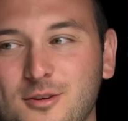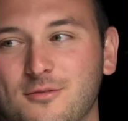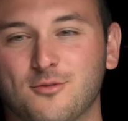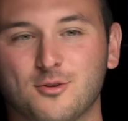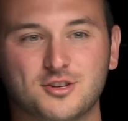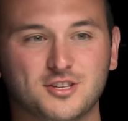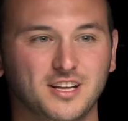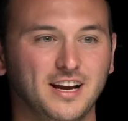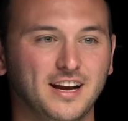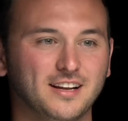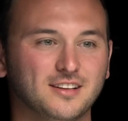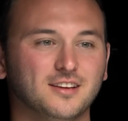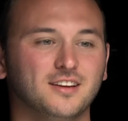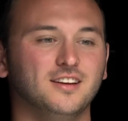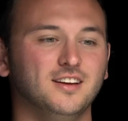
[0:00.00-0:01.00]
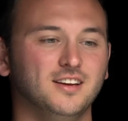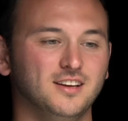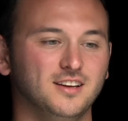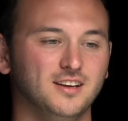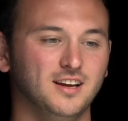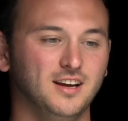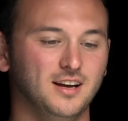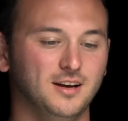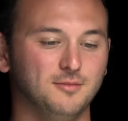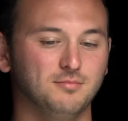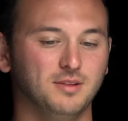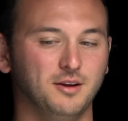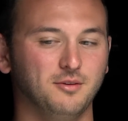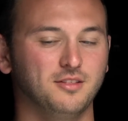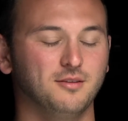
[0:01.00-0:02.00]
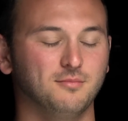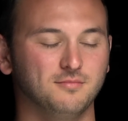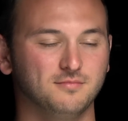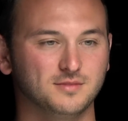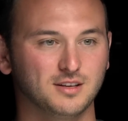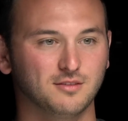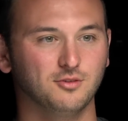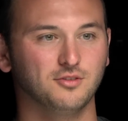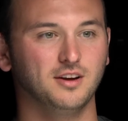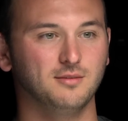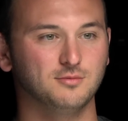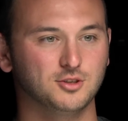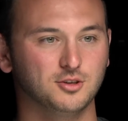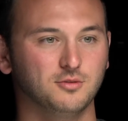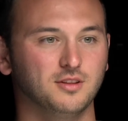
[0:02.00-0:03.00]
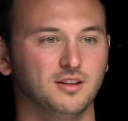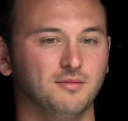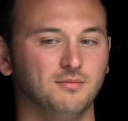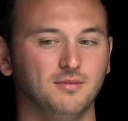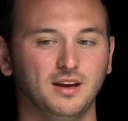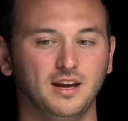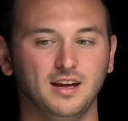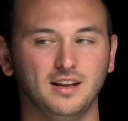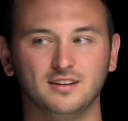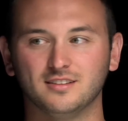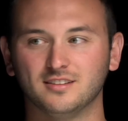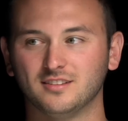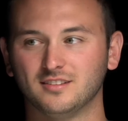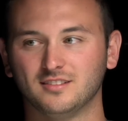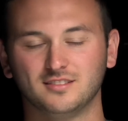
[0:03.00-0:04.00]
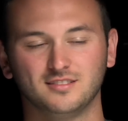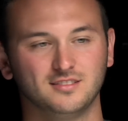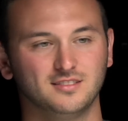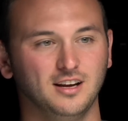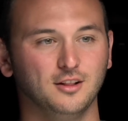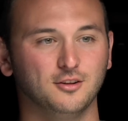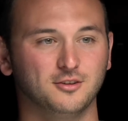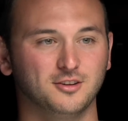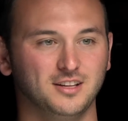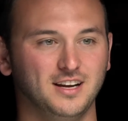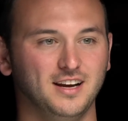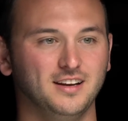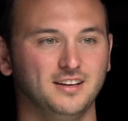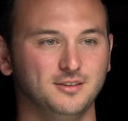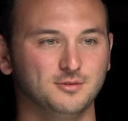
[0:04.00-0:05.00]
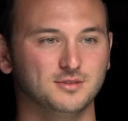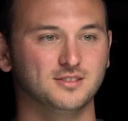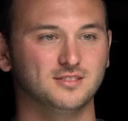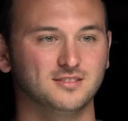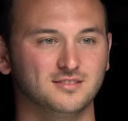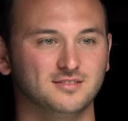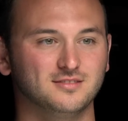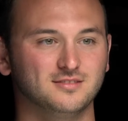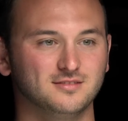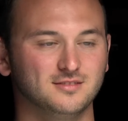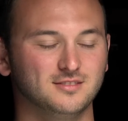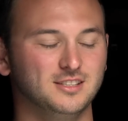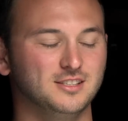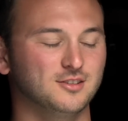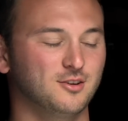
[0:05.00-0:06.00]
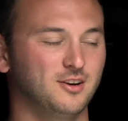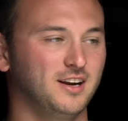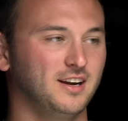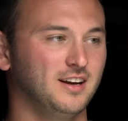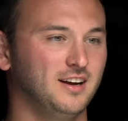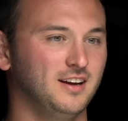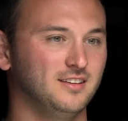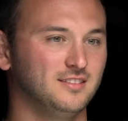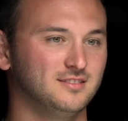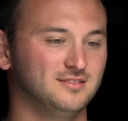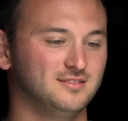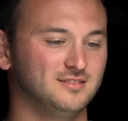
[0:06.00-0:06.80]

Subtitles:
Fortunately, I got to play with him several times, shoot with him, and I learned a lot. He's a great guy.